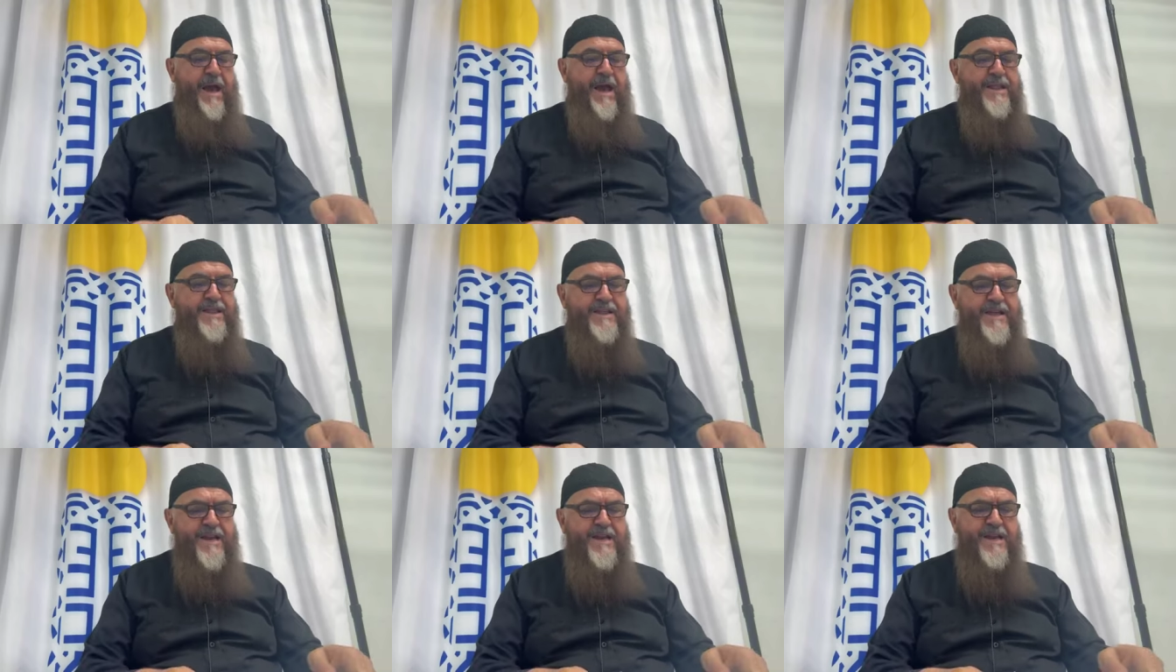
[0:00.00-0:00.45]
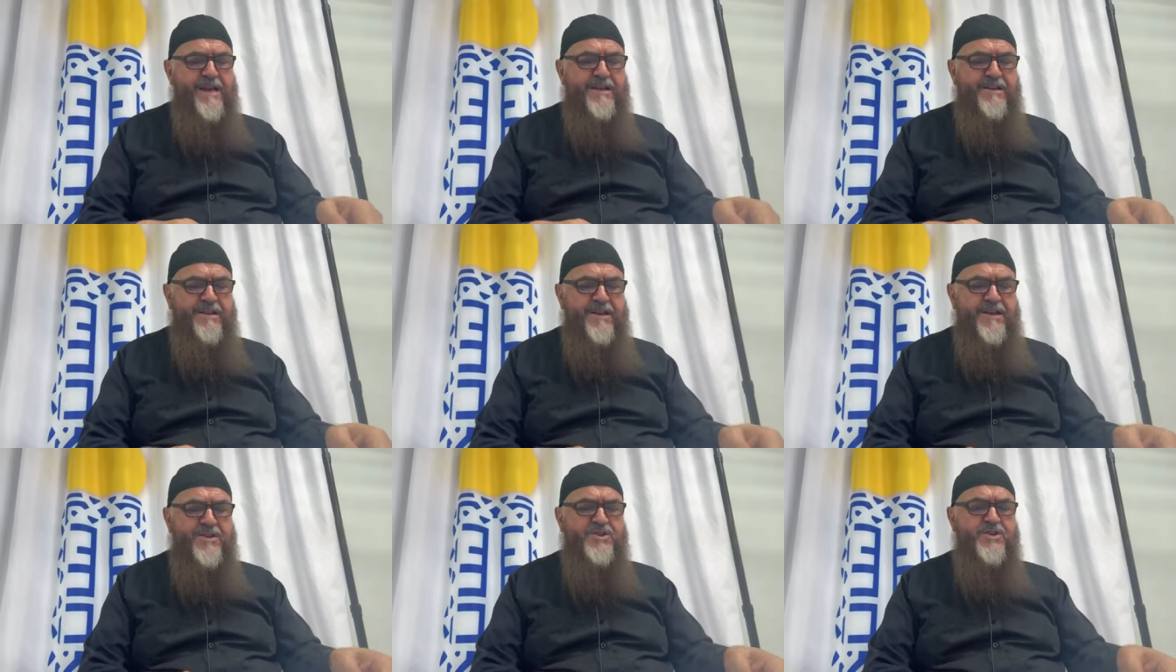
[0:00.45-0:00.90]
And then
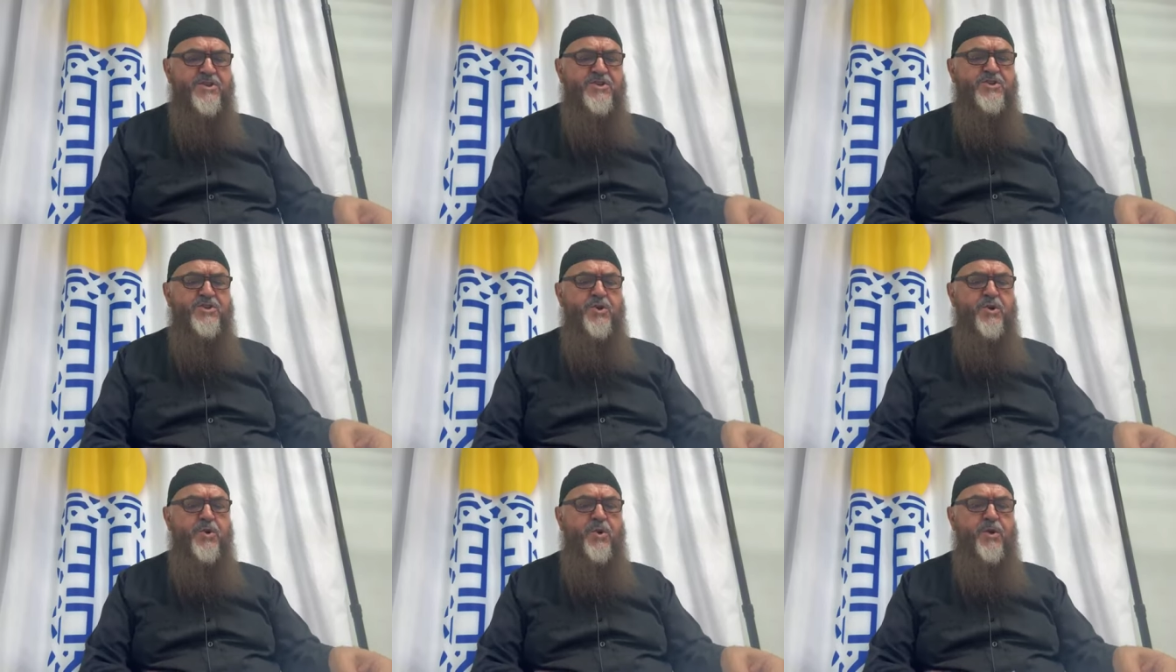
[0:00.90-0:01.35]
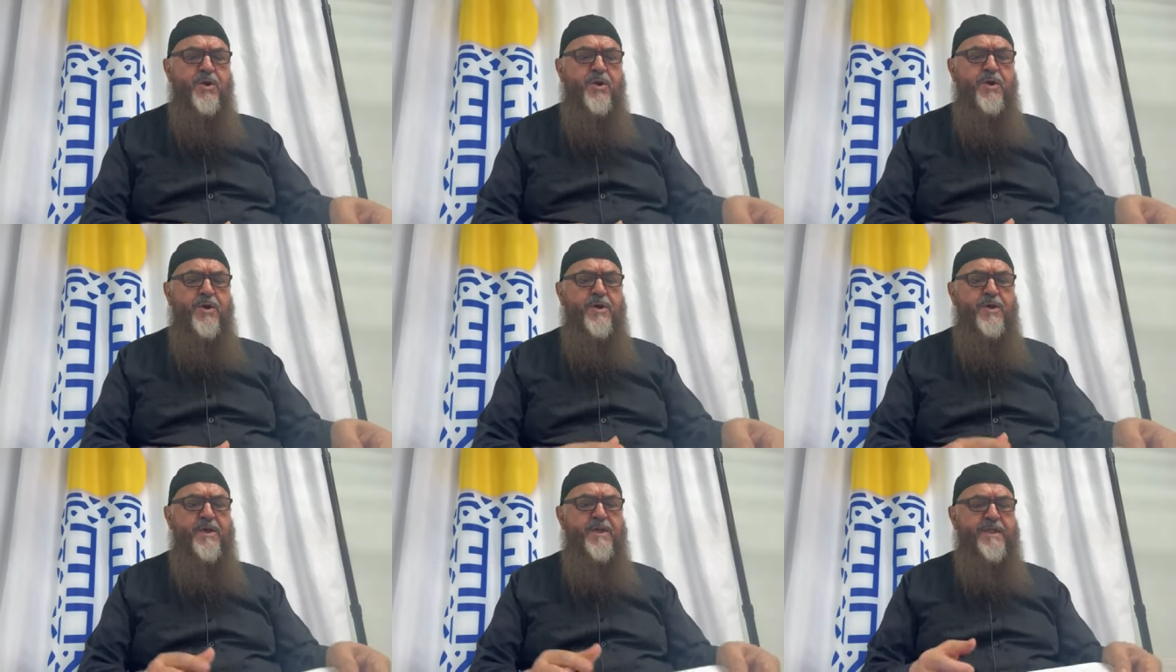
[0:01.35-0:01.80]
it teaches
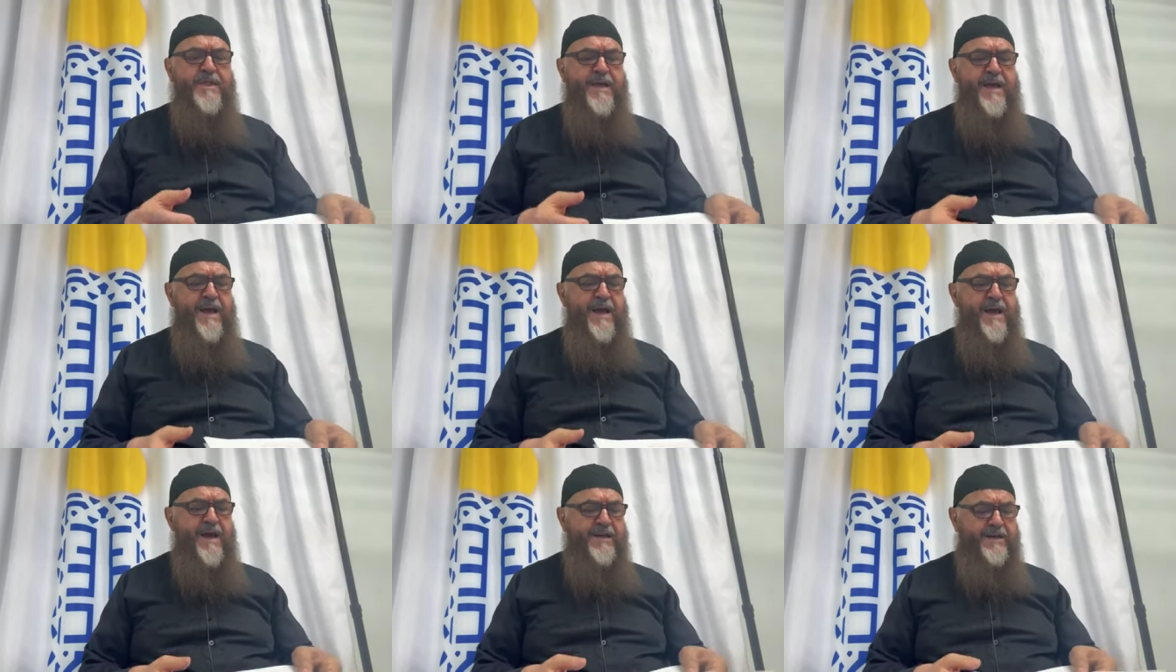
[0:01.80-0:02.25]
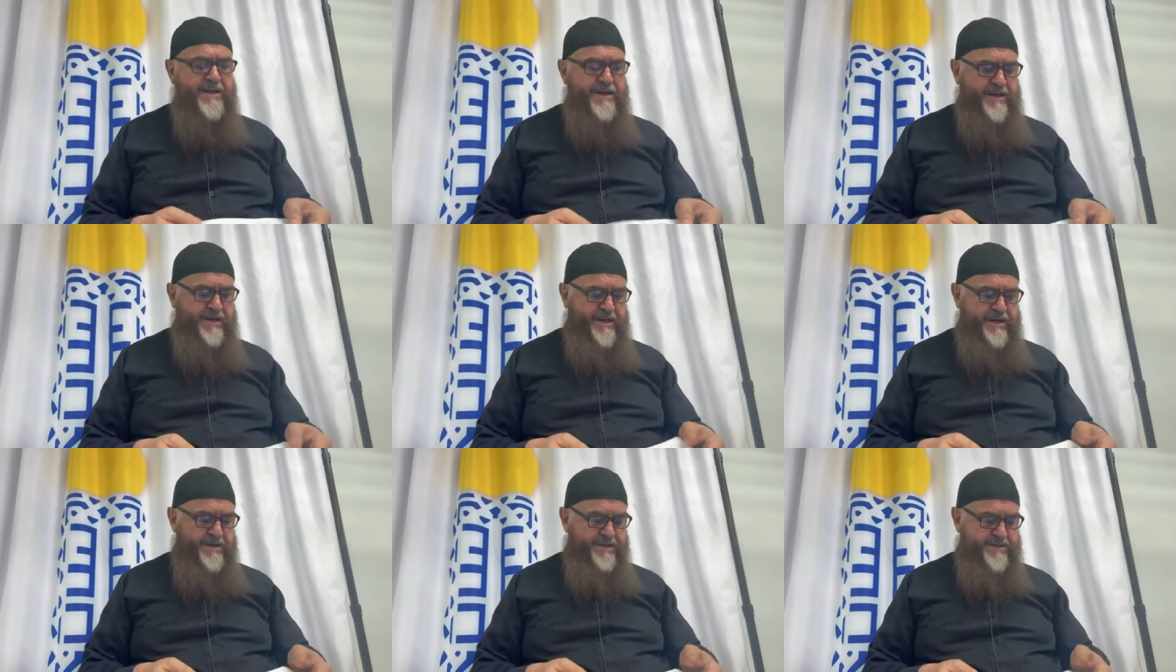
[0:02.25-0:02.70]
you the
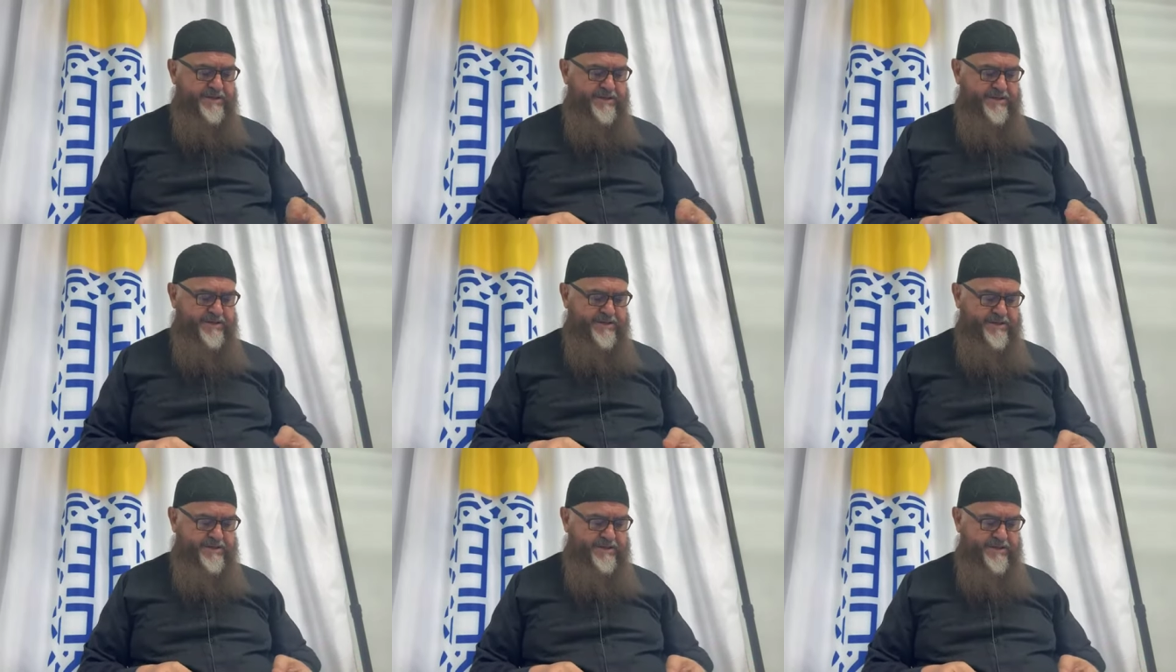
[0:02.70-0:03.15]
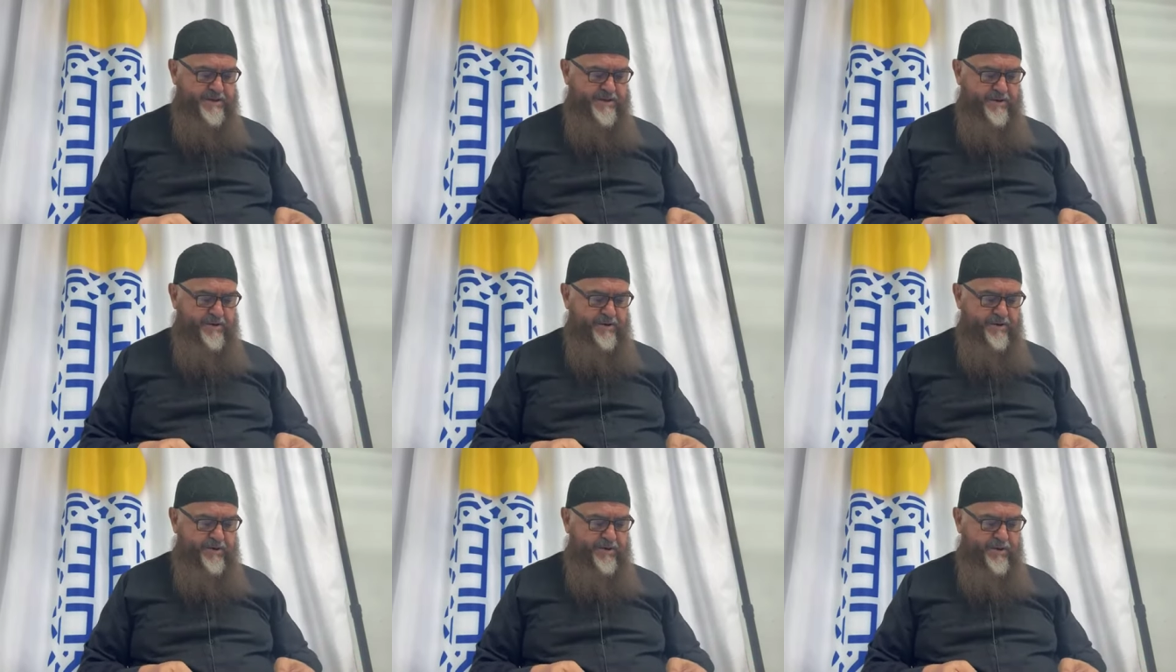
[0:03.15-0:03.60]
etiquettes
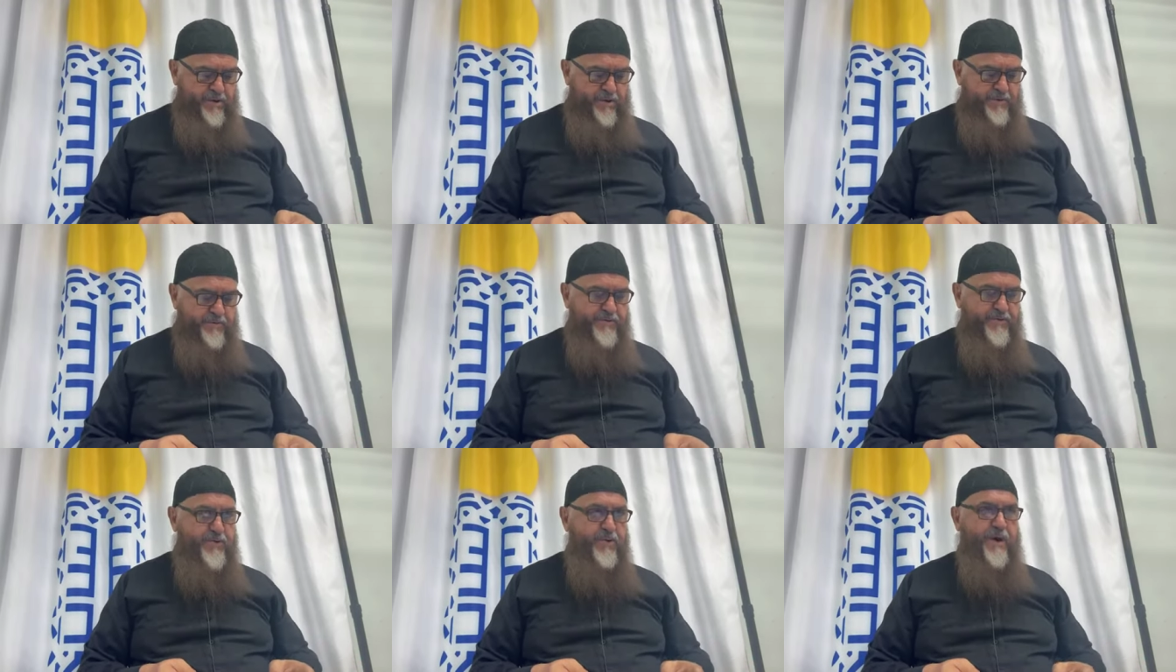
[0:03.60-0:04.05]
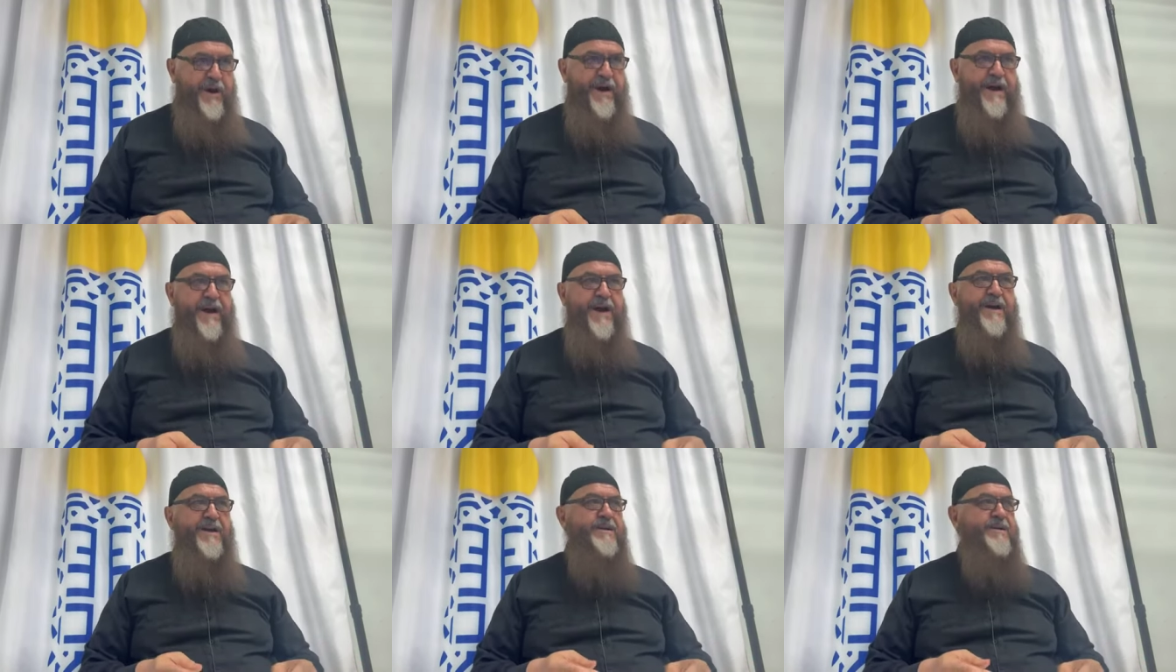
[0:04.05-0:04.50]
of
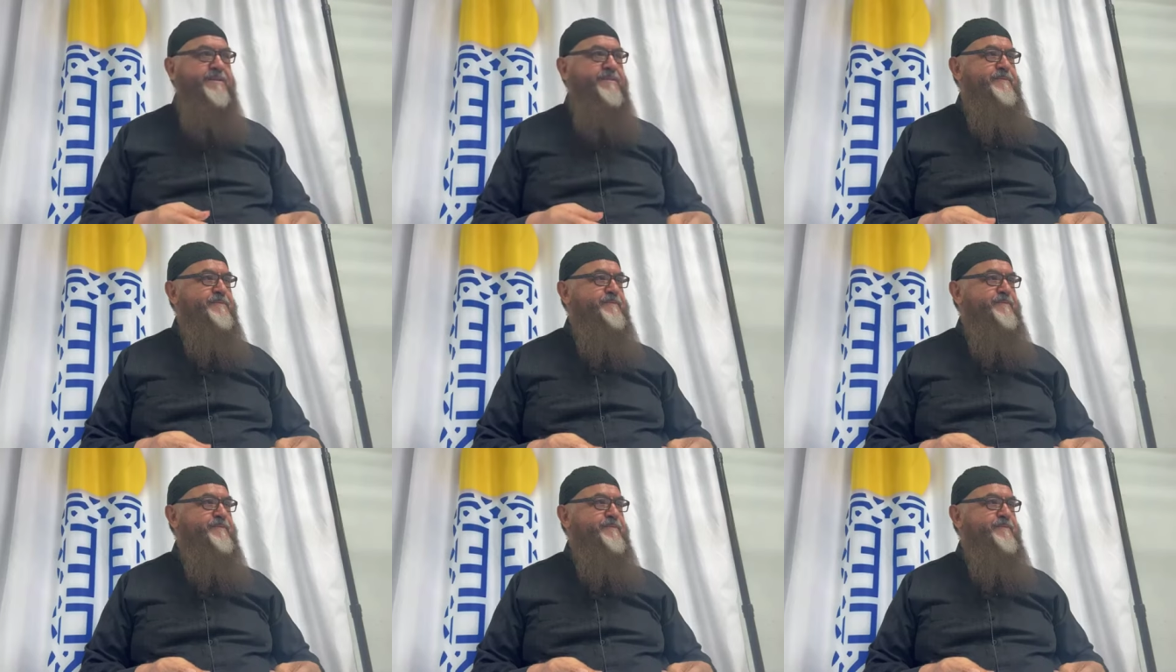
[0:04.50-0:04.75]
dua.